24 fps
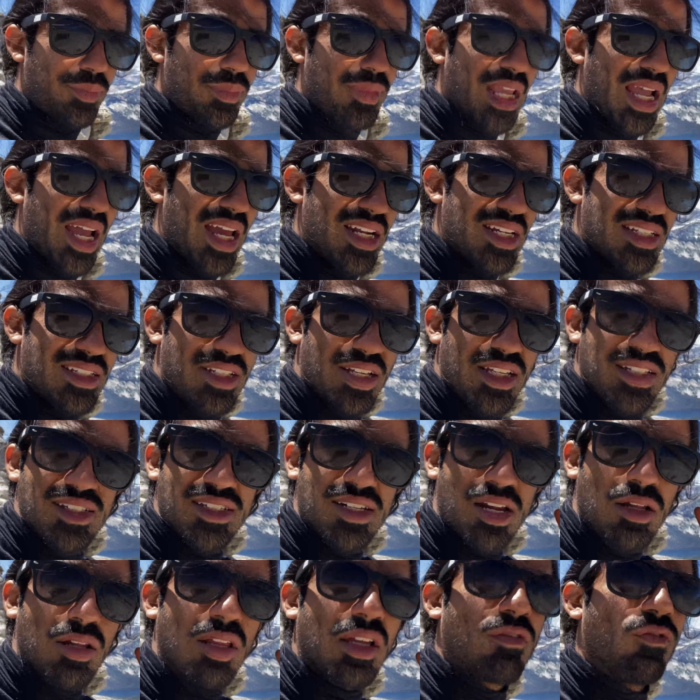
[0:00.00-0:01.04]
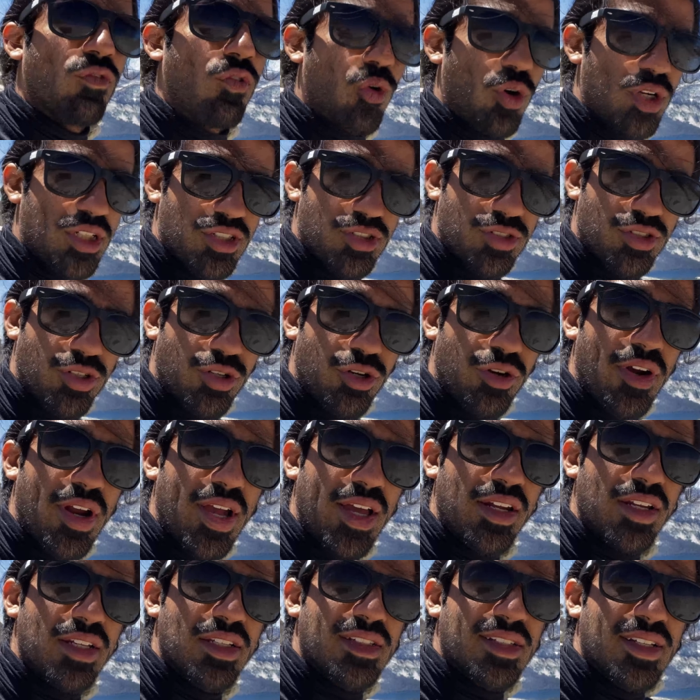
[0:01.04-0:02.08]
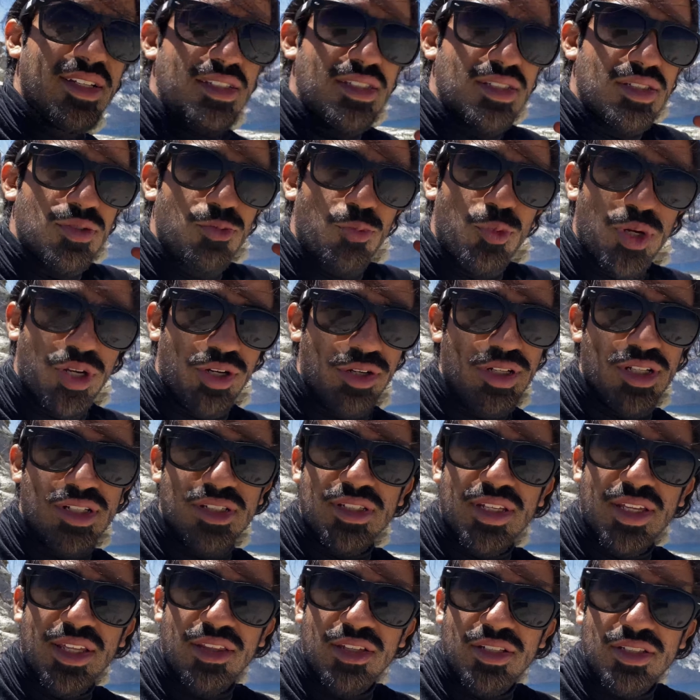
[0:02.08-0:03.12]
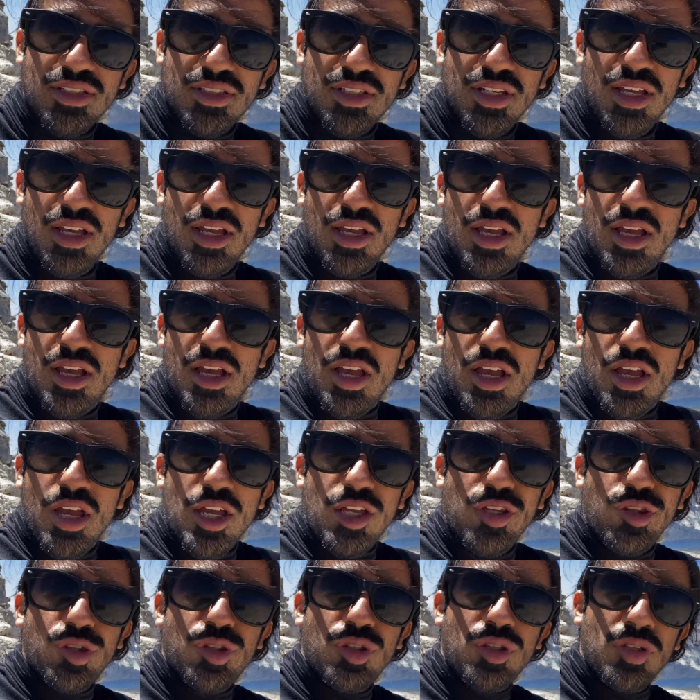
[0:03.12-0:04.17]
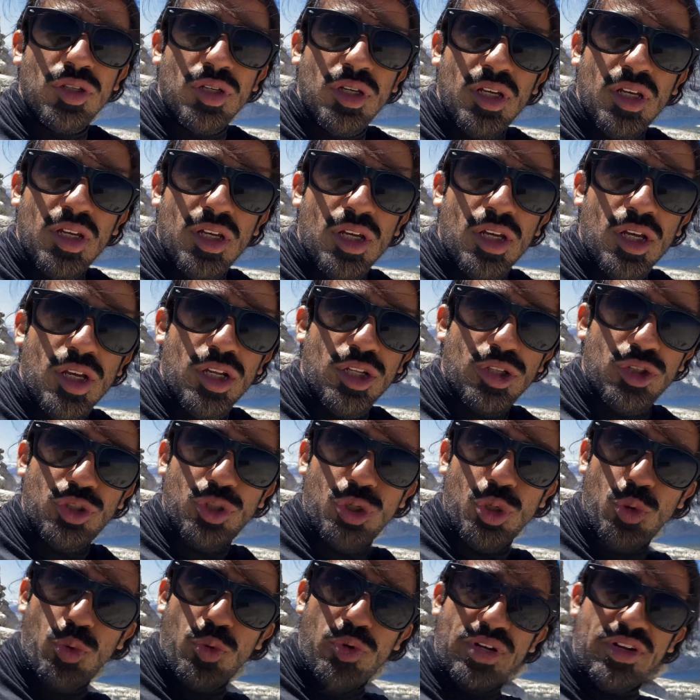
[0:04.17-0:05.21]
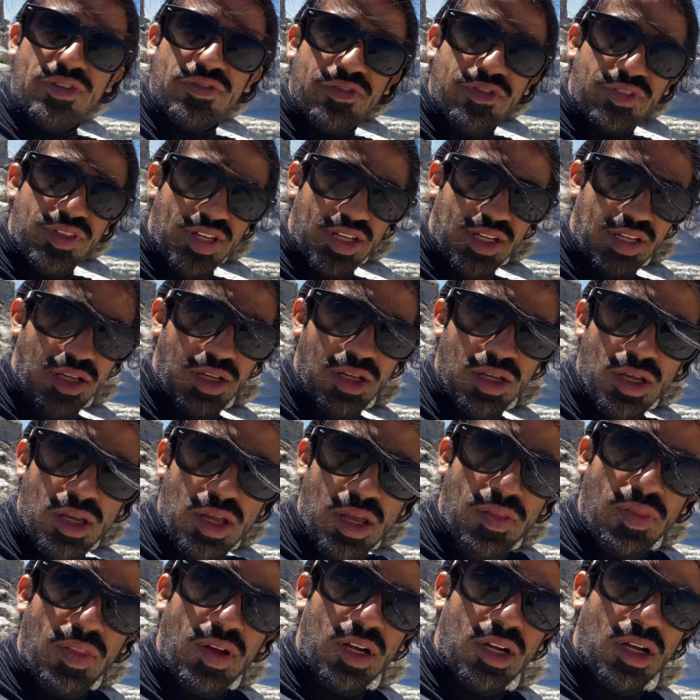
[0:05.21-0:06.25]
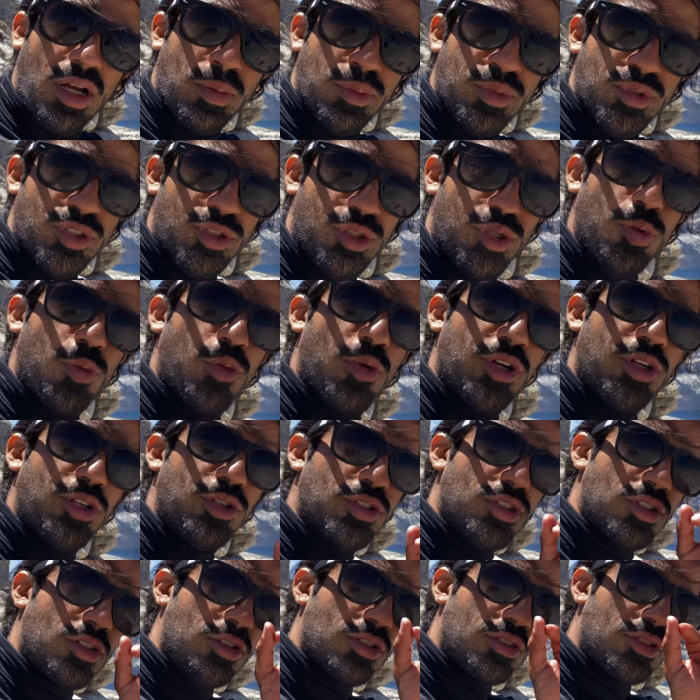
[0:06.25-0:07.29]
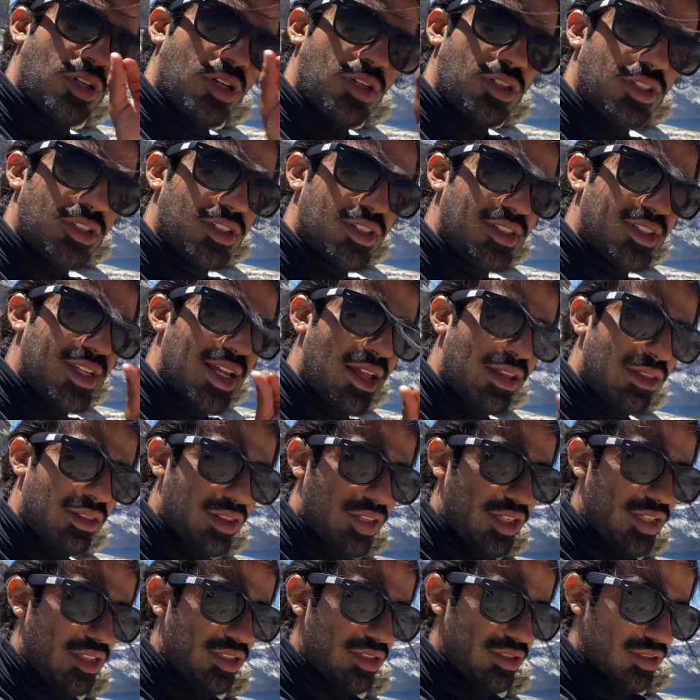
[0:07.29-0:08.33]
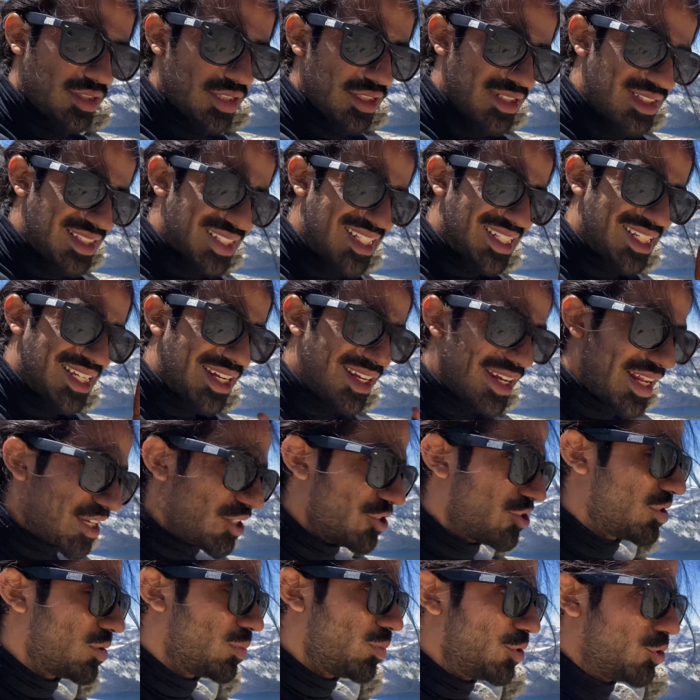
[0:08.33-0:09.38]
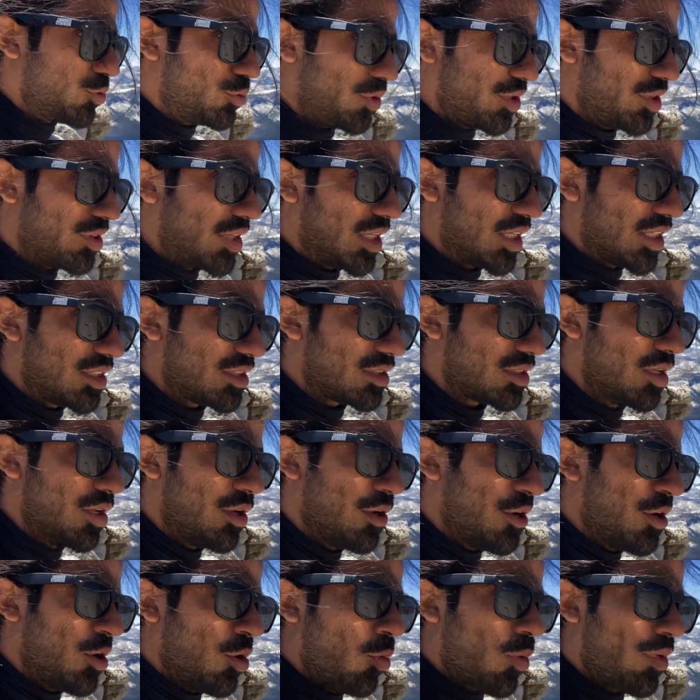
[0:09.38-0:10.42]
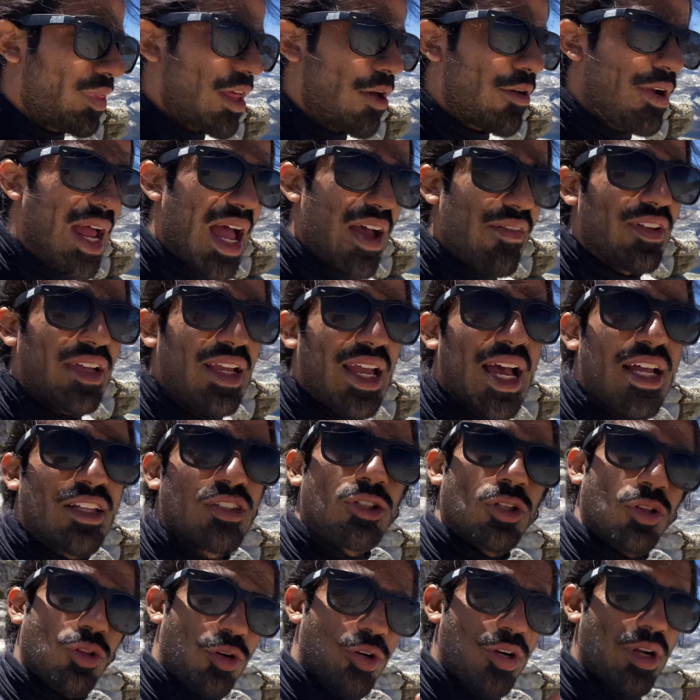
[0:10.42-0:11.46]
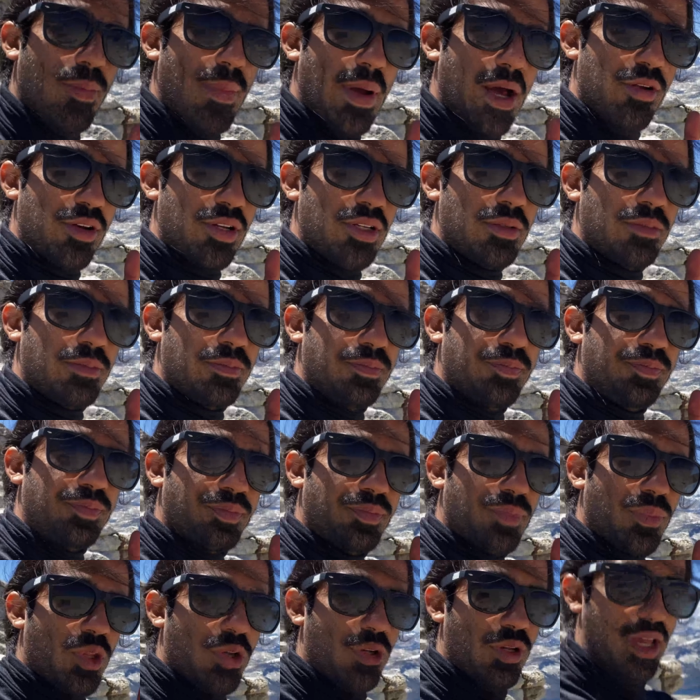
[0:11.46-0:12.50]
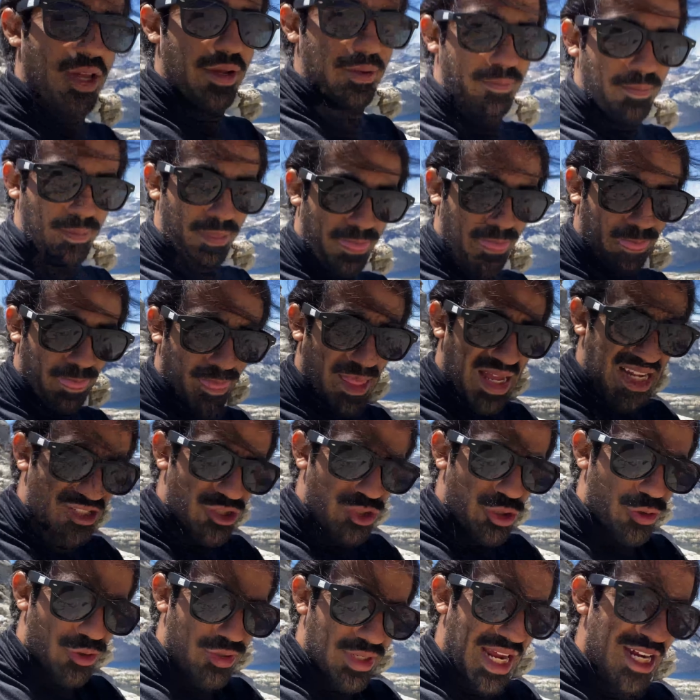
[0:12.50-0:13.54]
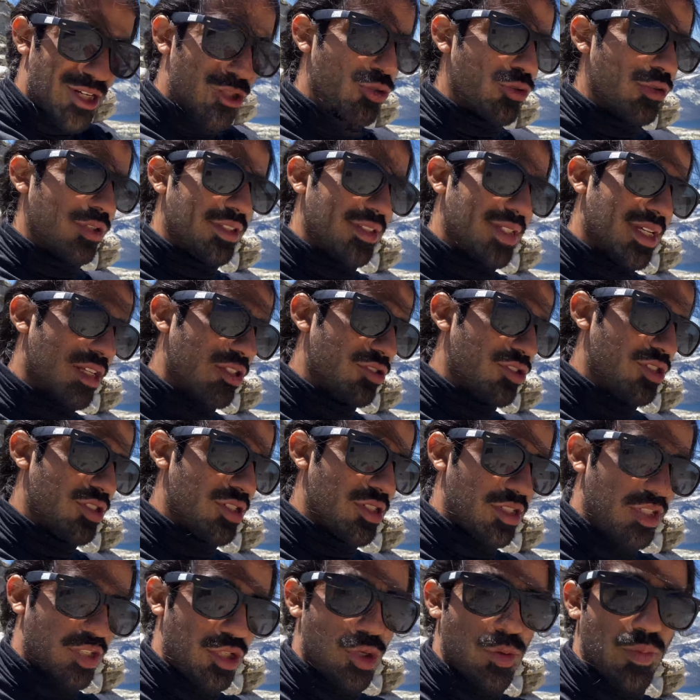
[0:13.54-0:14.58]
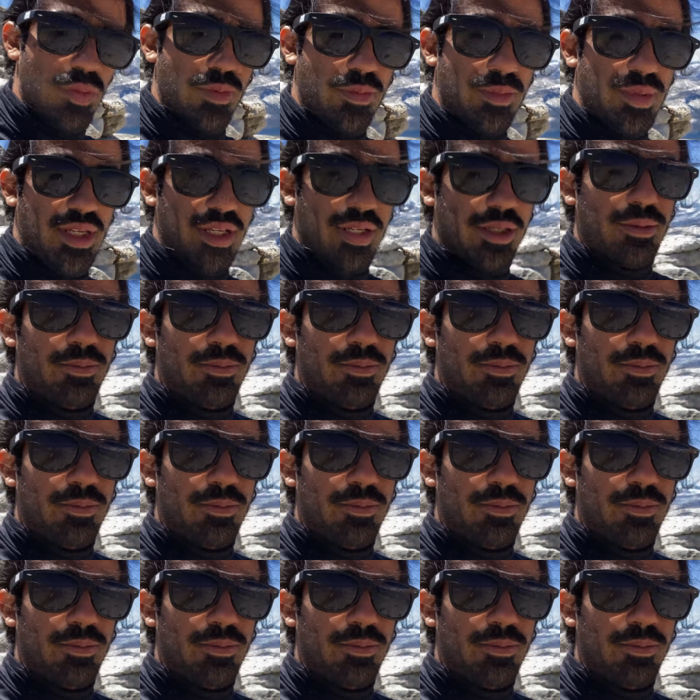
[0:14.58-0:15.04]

And it's not like voices in your head. It's, it's weird. It's like this in, intuitive thing that comes to you where you start to understand things and see connections between things without having had to learn about it. Okay? That's your natural intelligence as a human being.